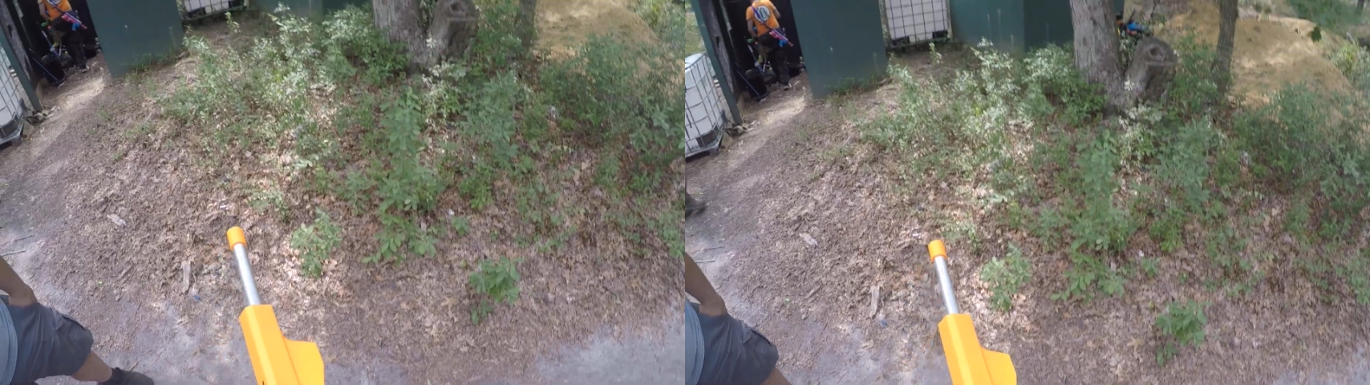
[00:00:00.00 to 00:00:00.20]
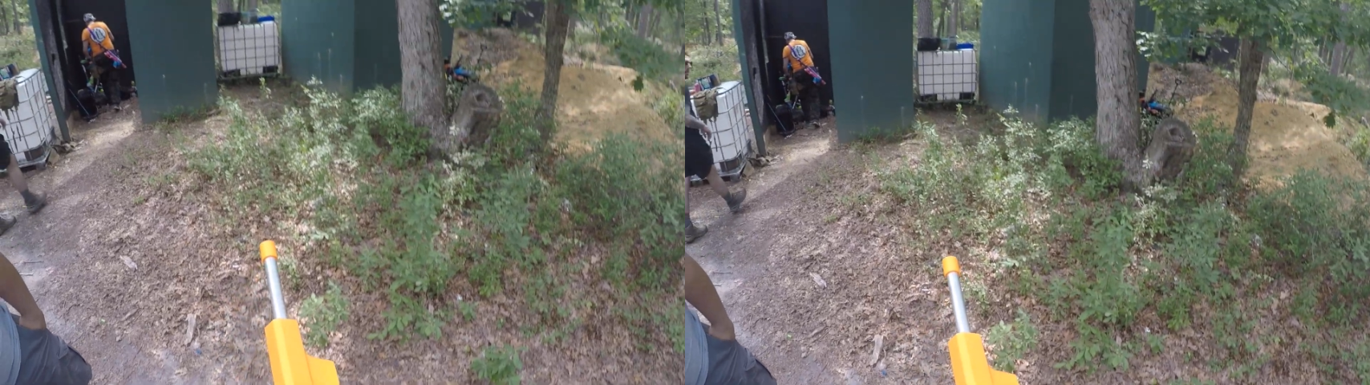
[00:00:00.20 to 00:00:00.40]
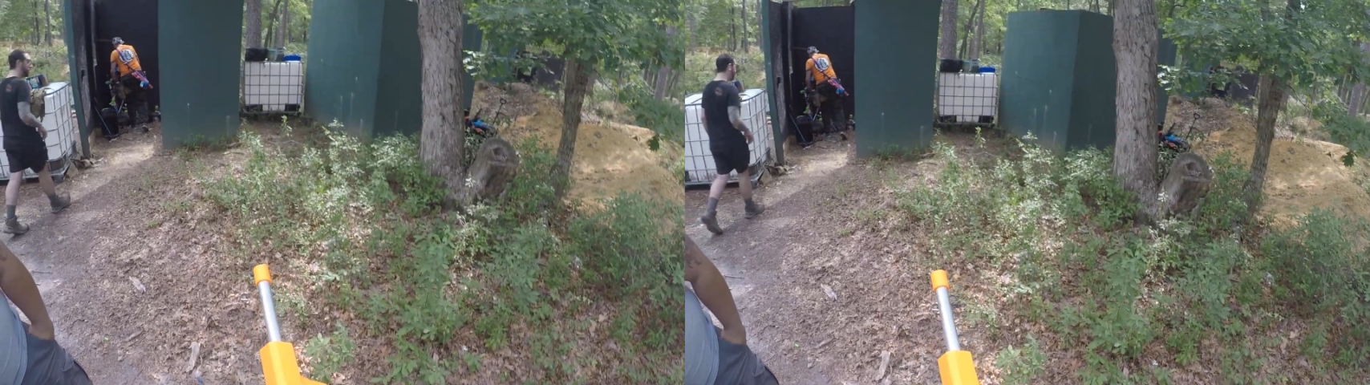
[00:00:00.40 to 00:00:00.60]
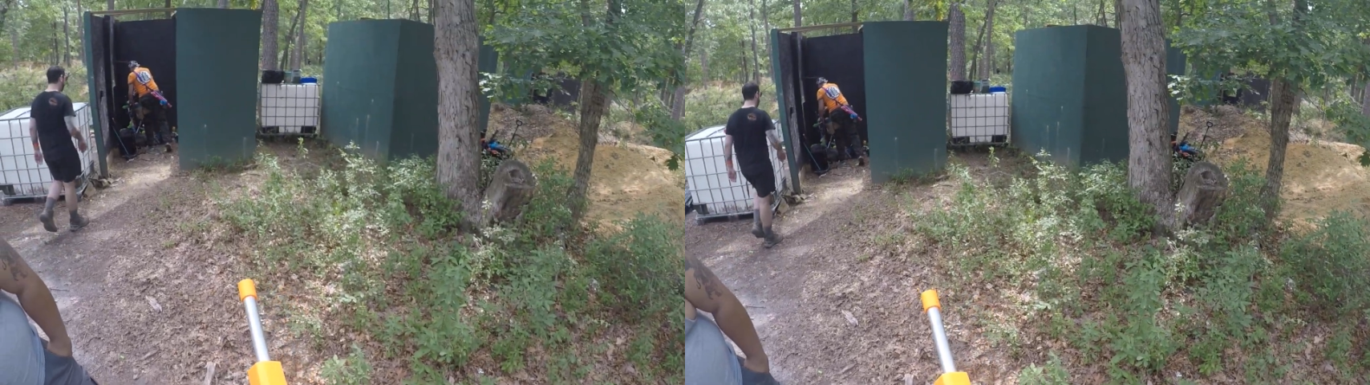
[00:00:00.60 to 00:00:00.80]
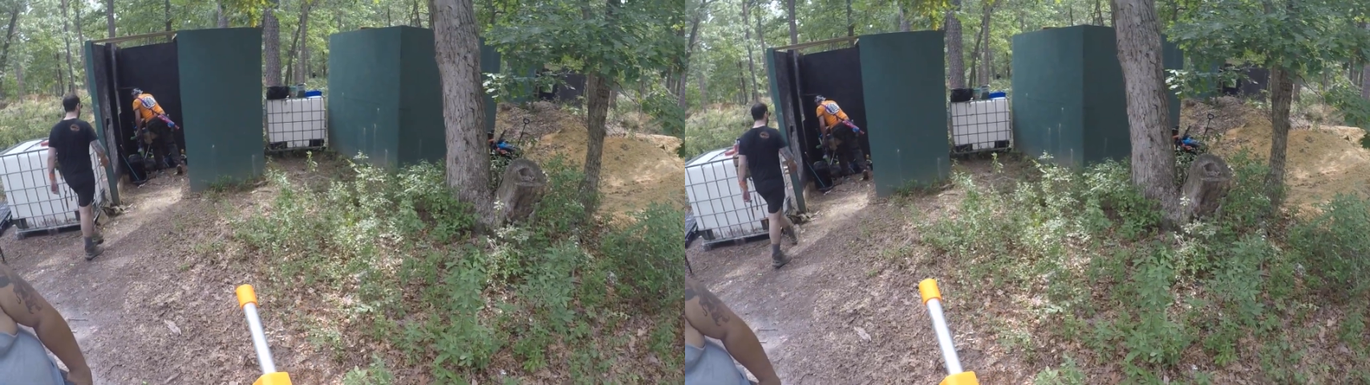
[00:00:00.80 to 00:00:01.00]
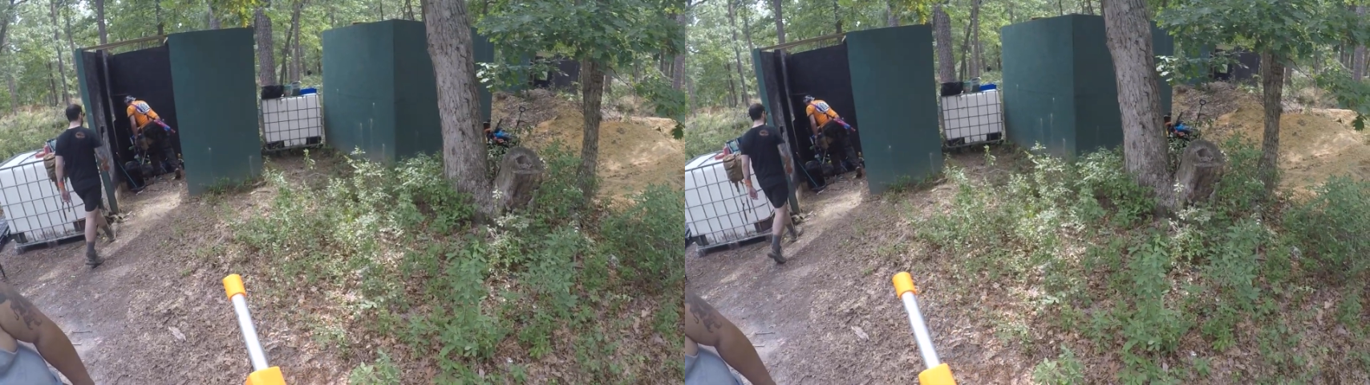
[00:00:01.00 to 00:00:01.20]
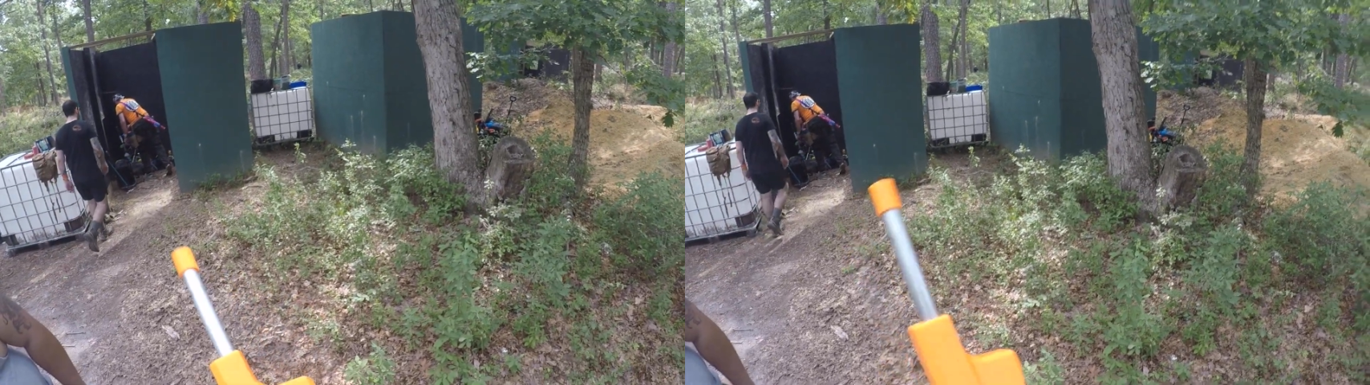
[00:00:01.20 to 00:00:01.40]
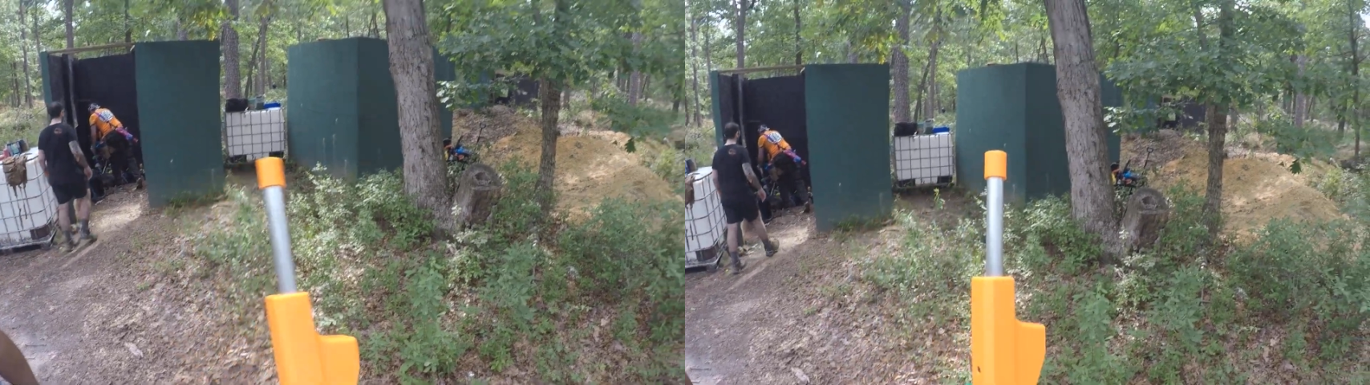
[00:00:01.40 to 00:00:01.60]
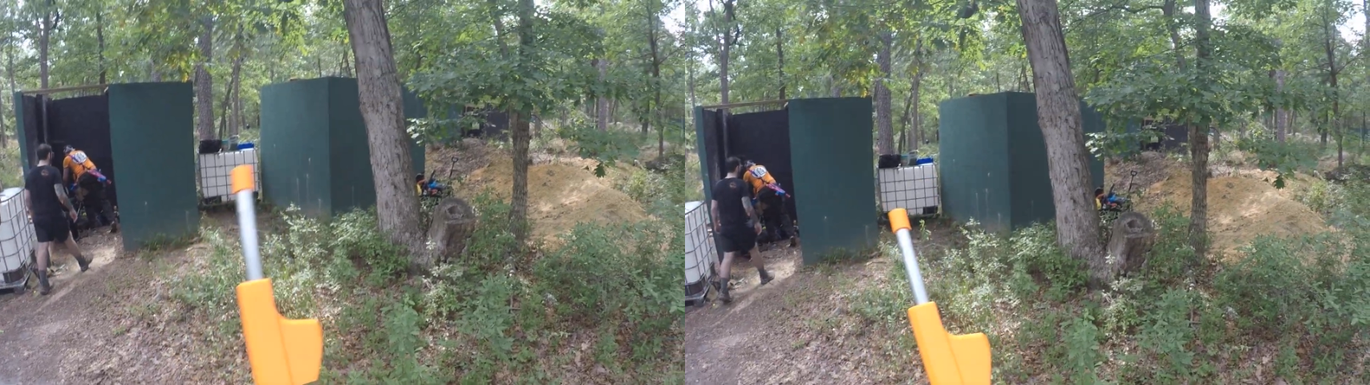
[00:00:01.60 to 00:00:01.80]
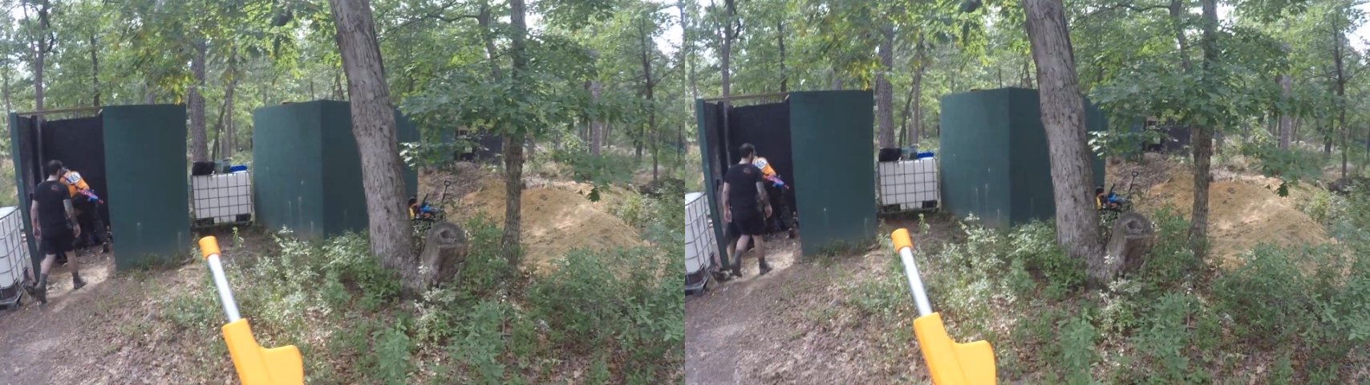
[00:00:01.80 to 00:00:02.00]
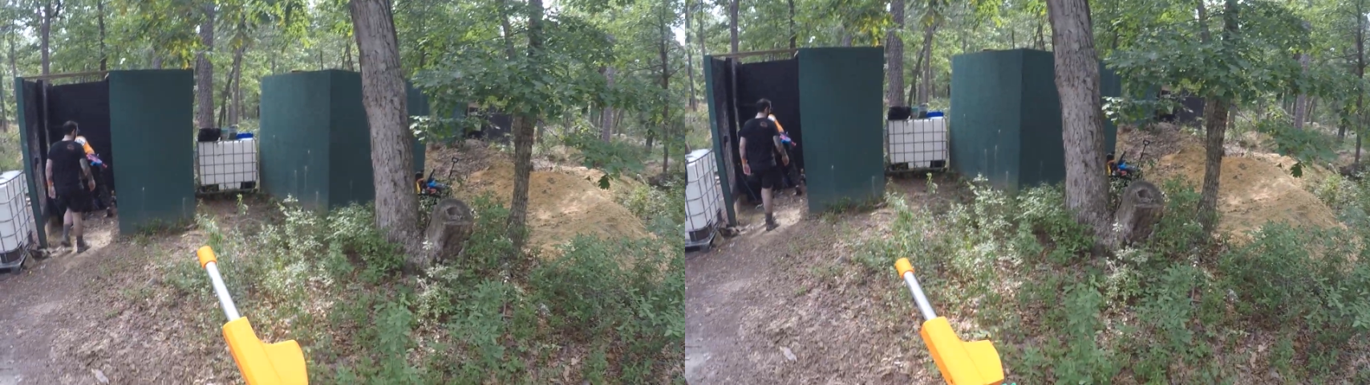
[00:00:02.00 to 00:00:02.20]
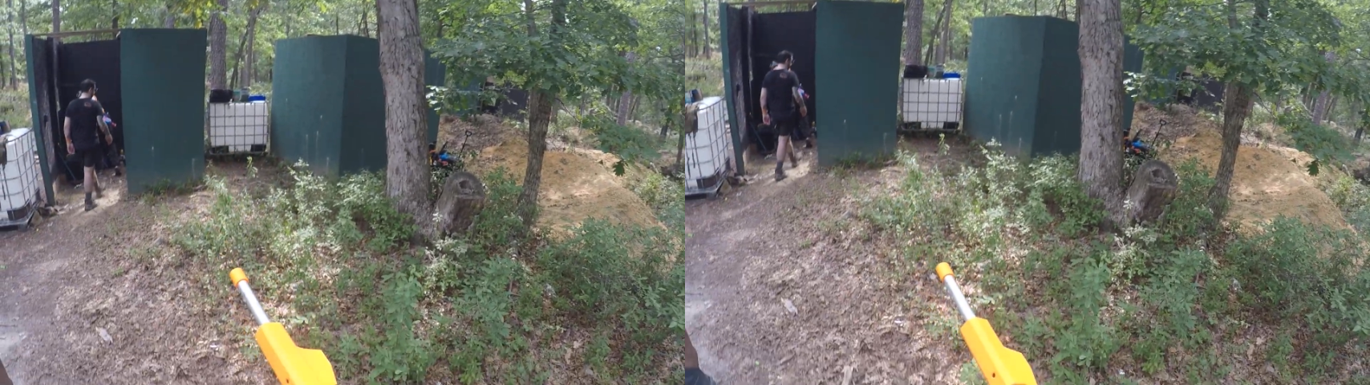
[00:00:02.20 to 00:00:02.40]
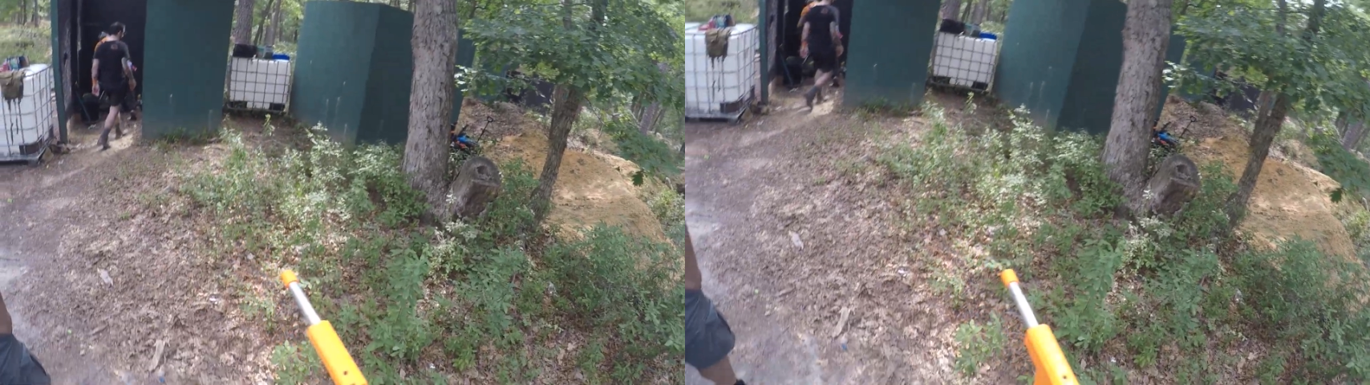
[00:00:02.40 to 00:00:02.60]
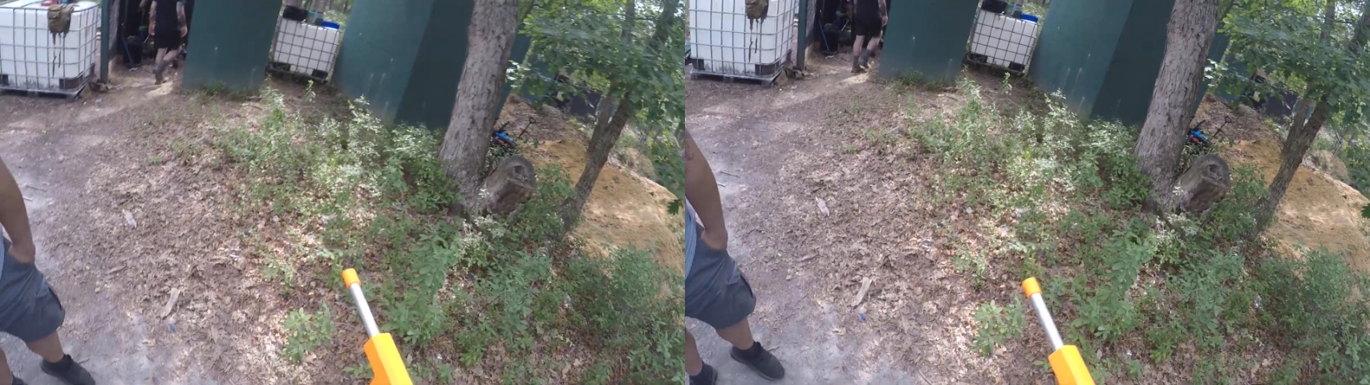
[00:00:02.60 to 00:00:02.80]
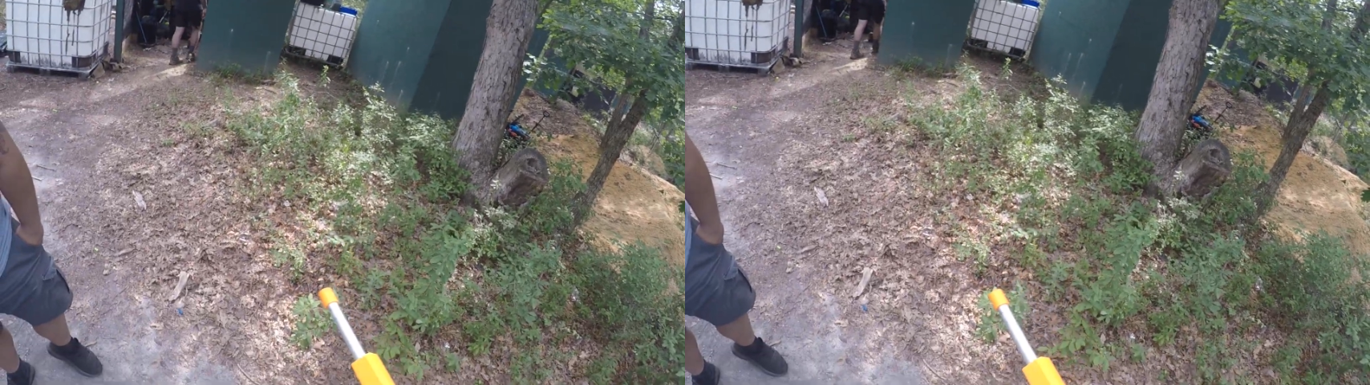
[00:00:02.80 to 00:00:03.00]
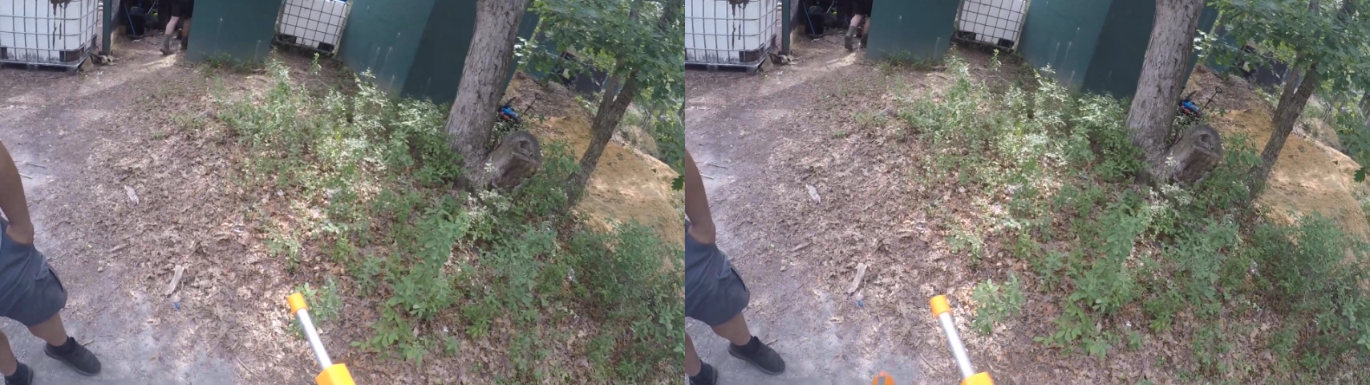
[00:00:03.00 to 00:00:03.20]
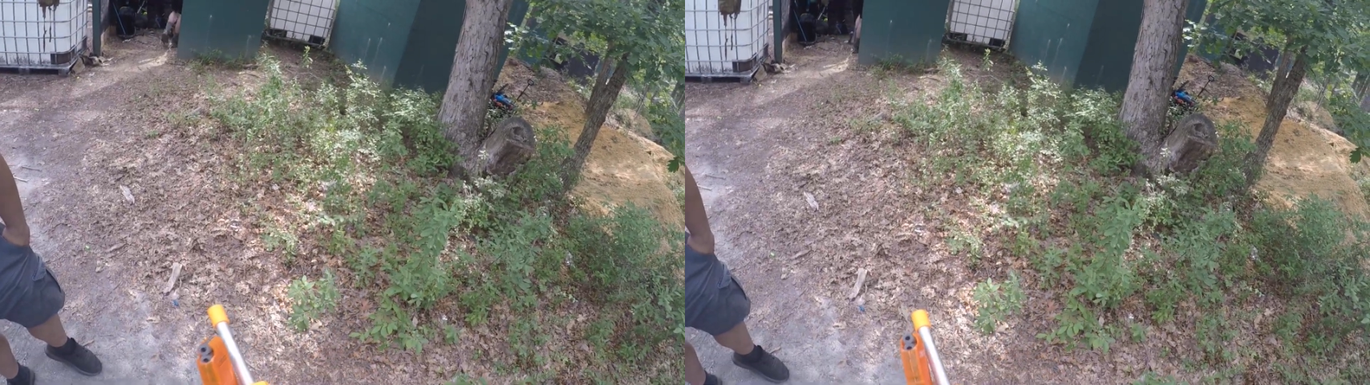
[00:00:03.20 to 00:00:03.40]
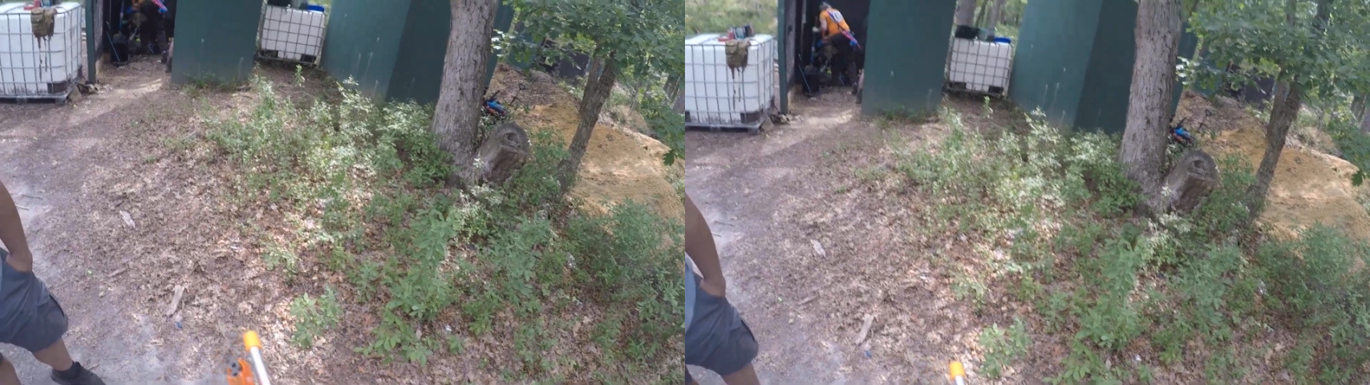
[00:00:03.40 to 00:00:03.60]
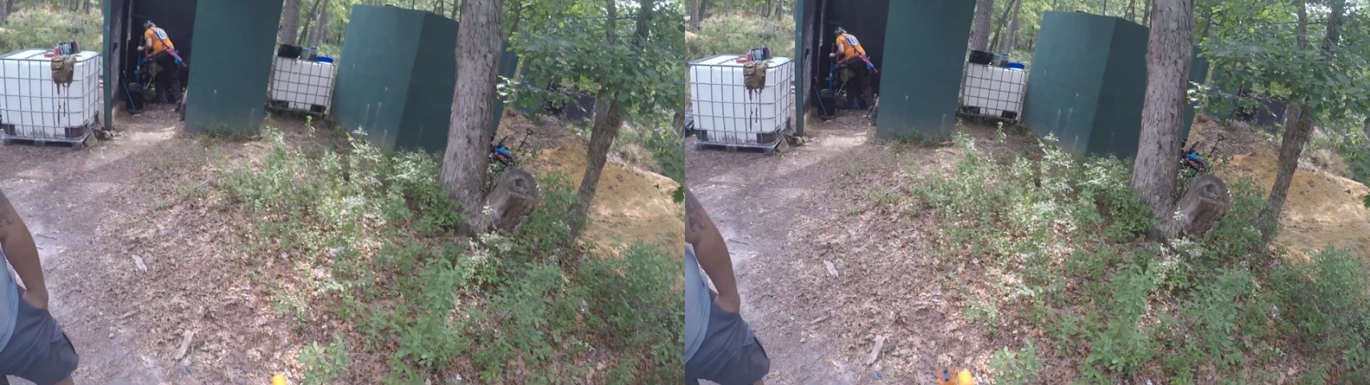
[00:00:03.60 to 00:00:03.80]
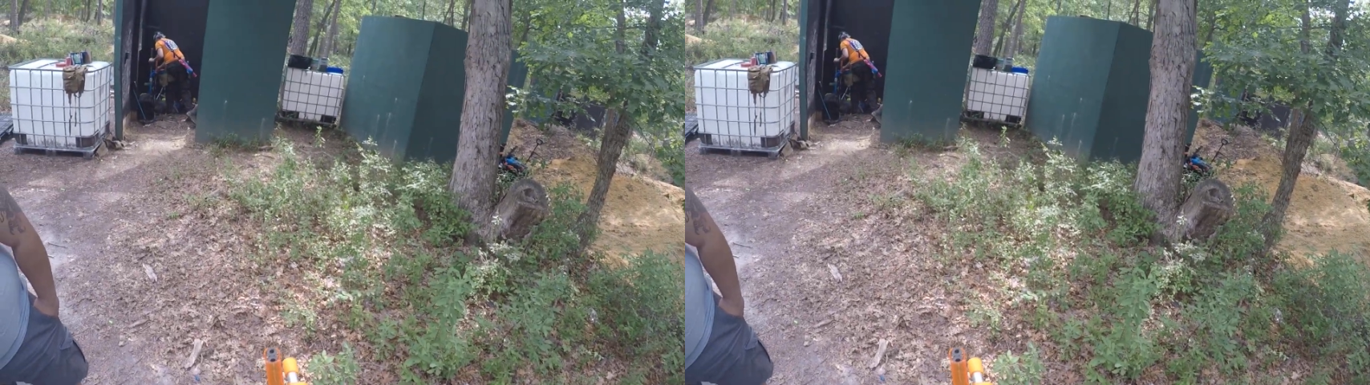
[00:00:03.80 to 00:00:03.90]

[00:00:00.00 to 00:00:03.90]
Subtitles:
Nobody's mouth can be seen.